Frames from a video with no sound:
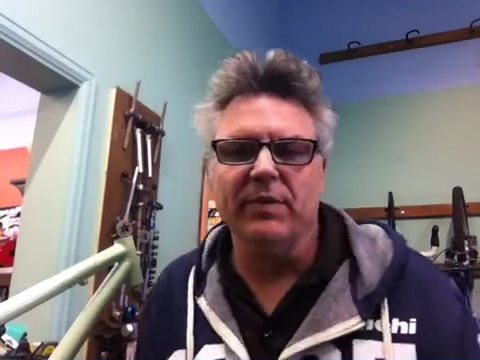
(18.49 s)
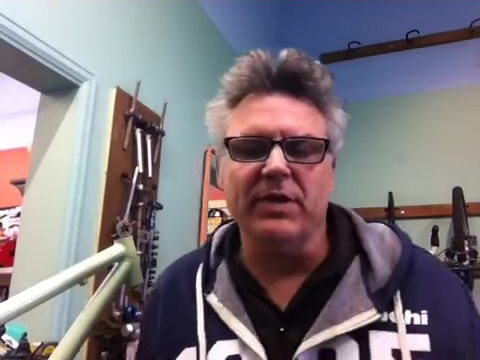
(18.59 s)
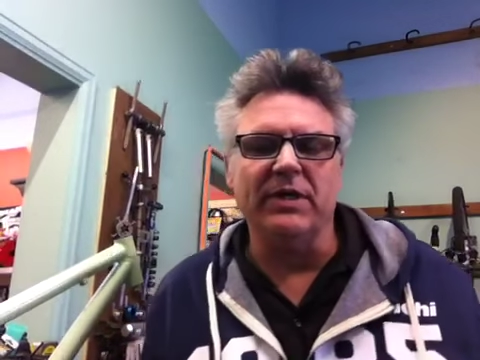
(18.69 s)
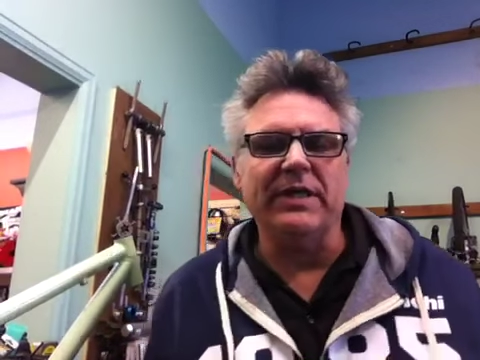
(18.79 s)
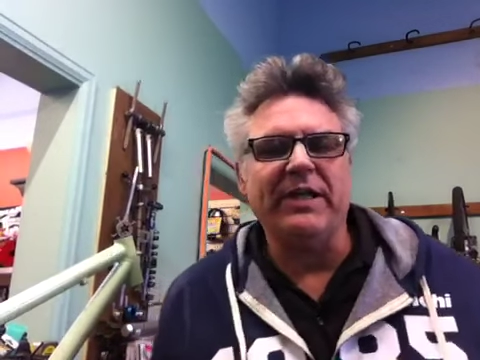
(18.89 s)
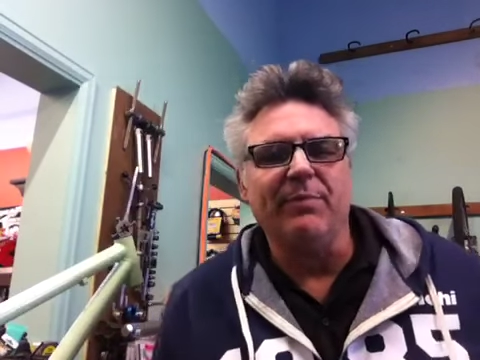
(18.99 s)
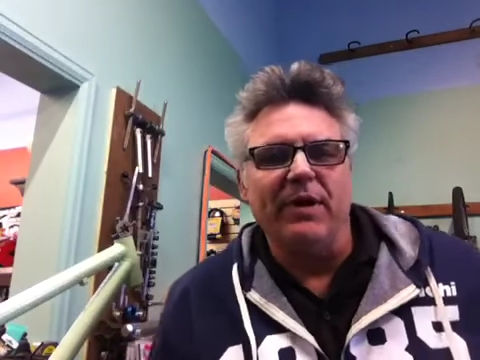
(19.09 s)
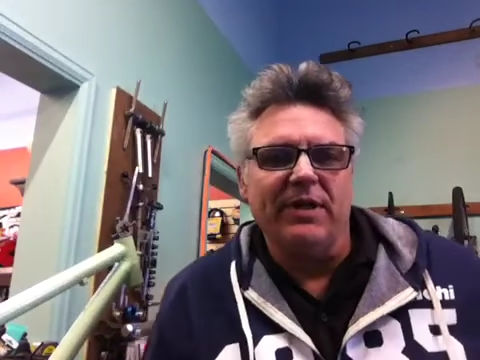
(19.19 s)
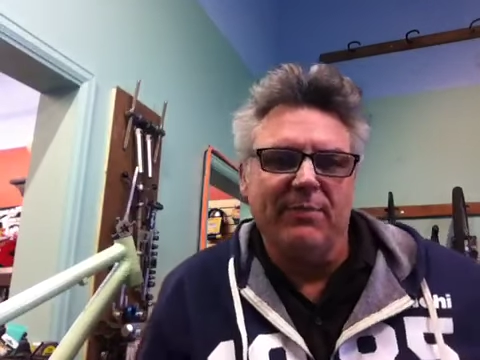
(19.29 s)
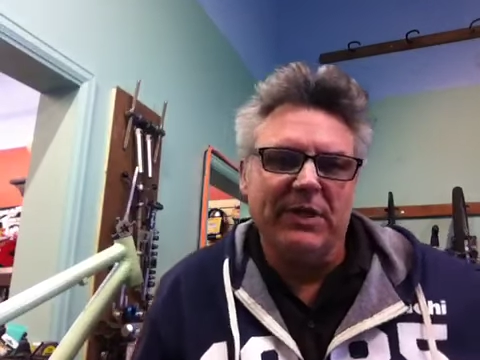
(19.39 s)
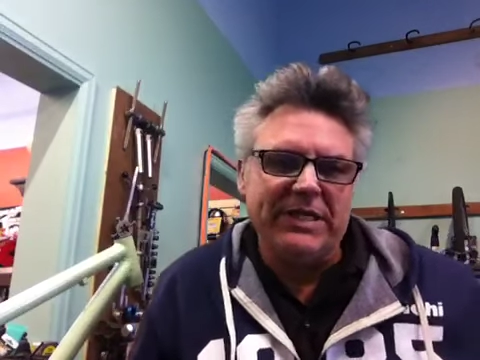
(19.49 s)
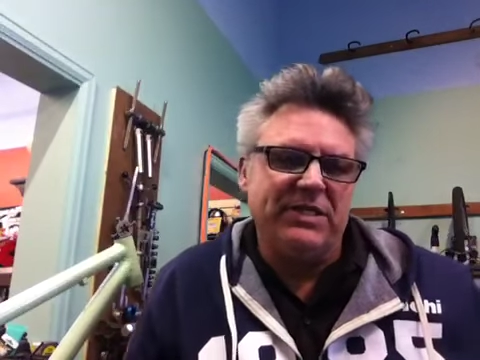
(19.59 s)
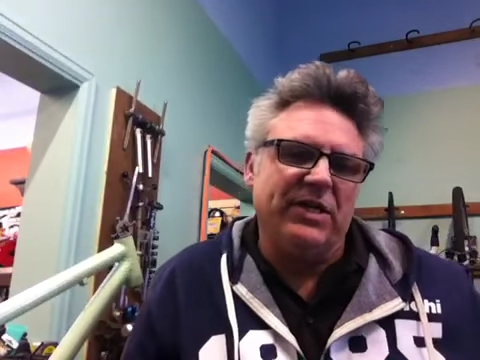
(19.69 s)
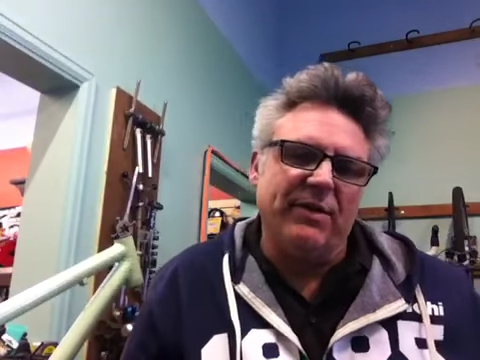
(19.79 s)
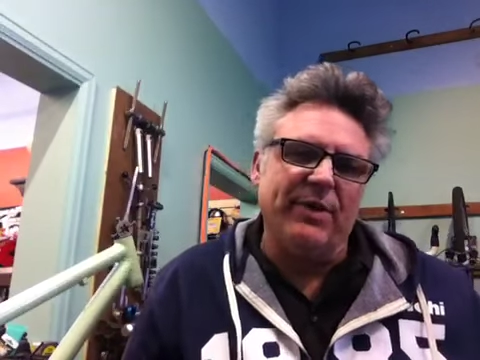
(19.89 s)
young lady by the name of
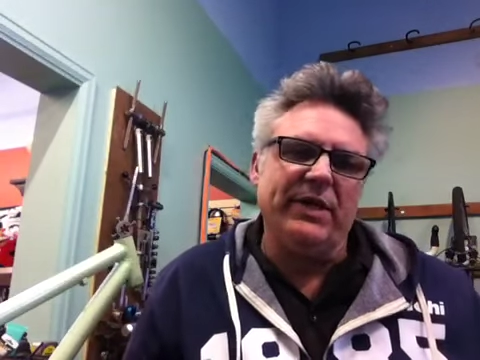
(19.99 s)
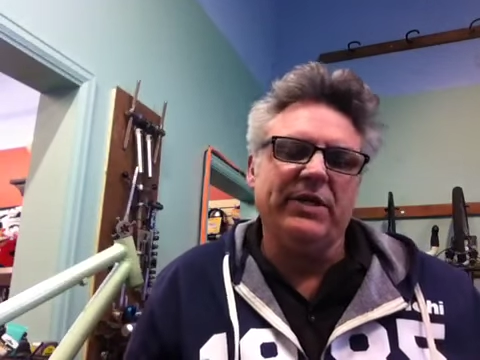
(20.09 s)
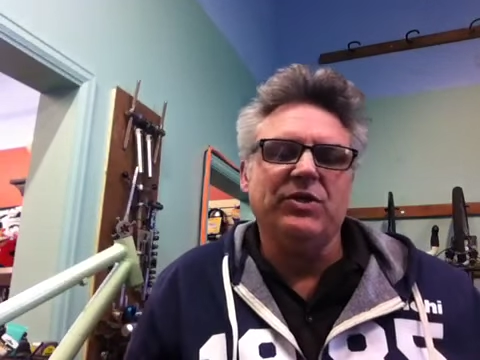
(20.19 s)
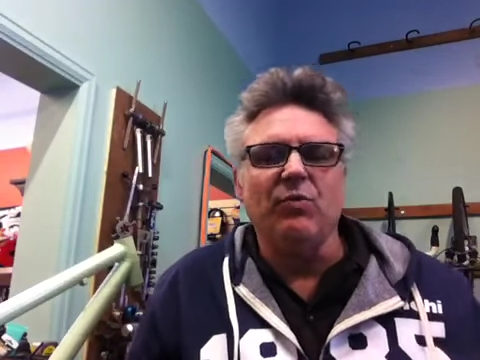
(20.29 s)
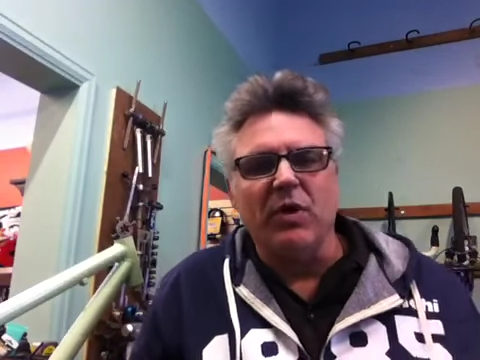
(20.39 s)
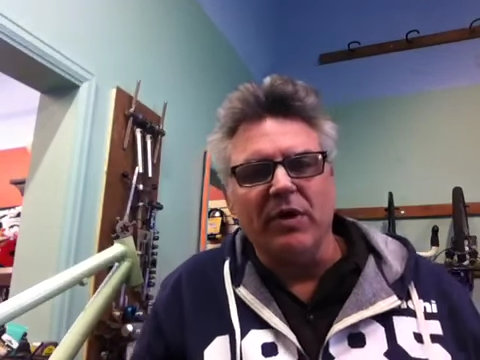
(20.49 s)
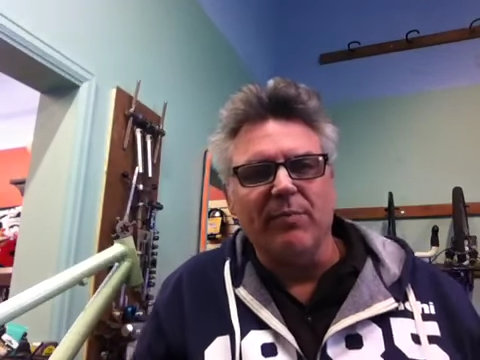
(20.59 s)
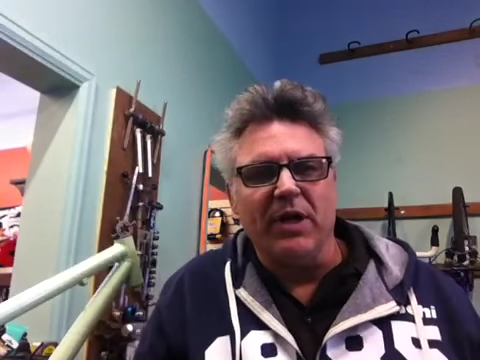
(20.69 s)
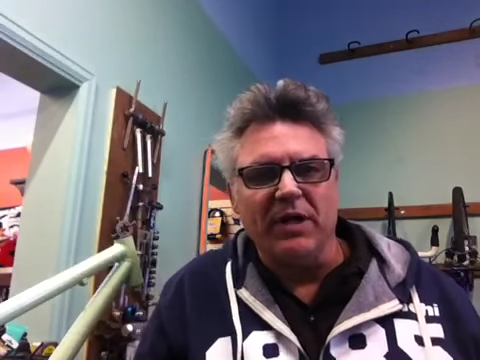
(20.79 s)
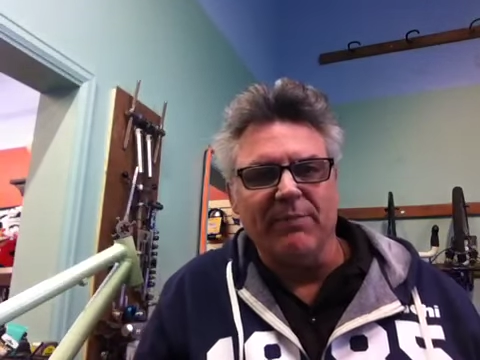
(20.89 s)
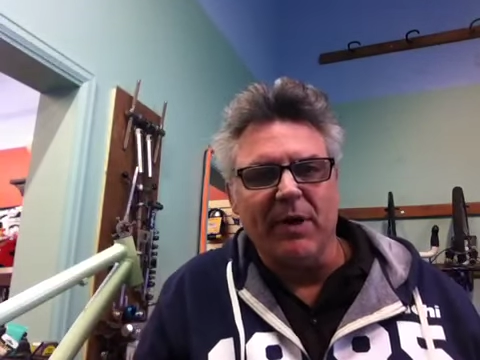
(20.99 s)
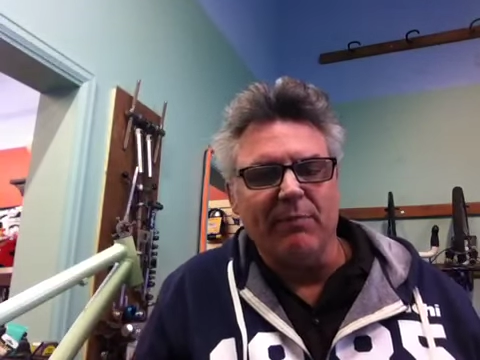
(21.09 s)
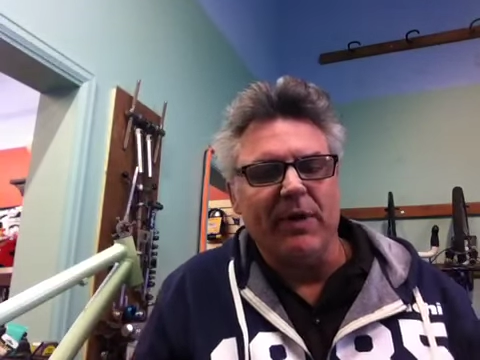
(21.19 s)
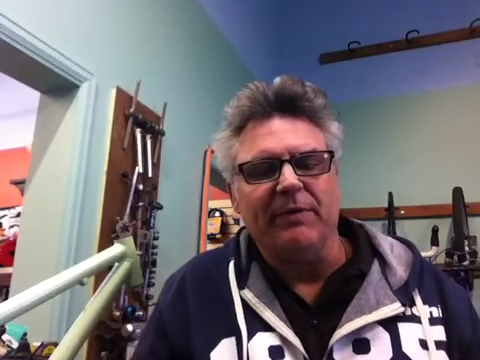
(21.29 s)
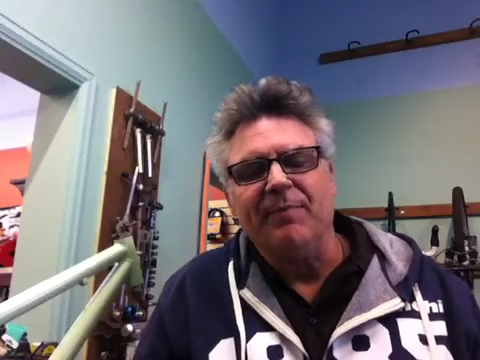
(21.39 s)
Lisa come in and she wanted a Bianchi
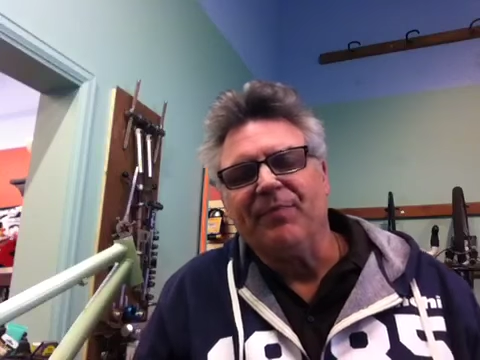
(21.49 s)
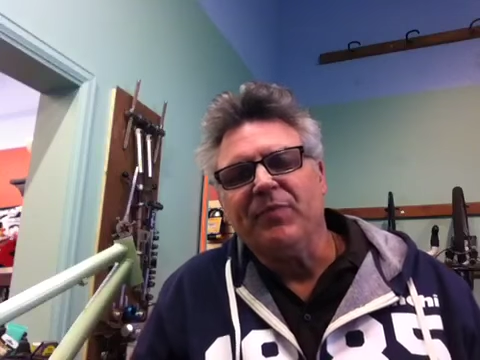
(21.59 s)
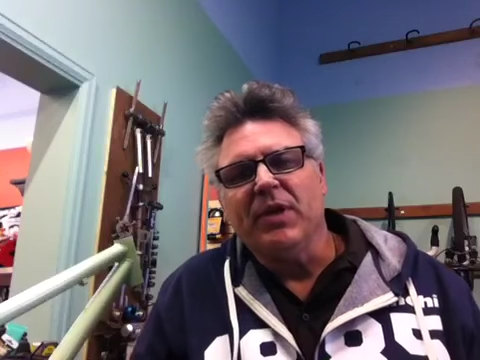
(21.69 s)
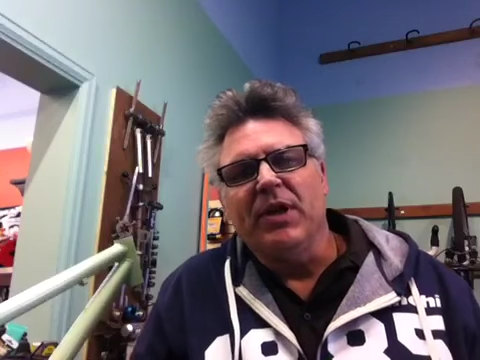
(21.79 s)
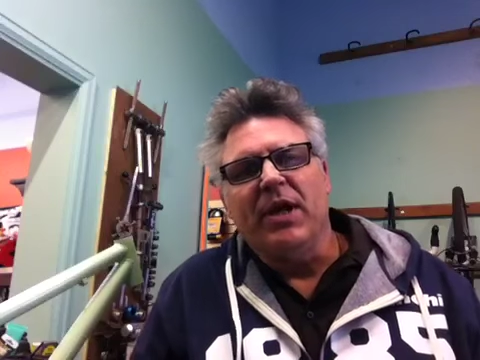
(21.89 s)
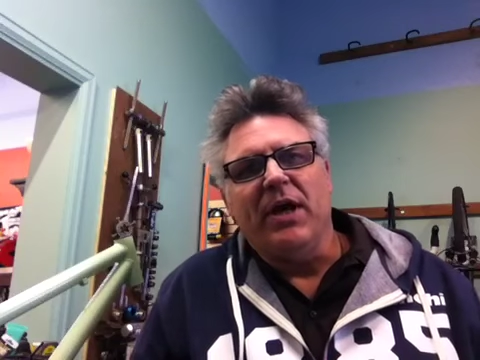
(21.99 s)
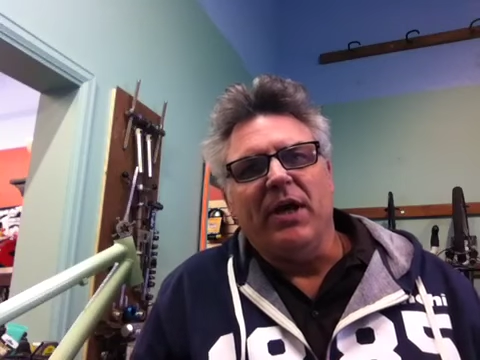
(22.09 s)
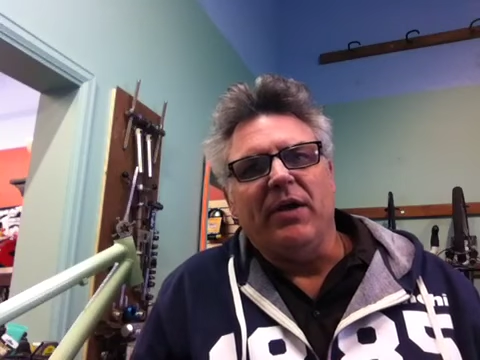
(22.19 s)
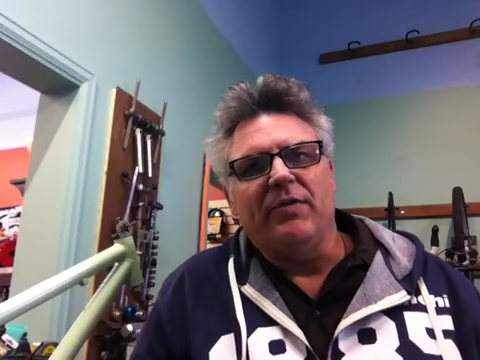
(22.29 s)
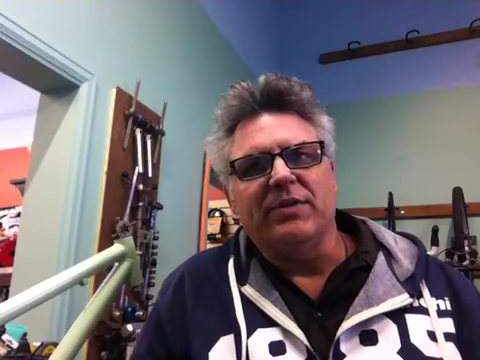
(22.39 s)
mountain bike.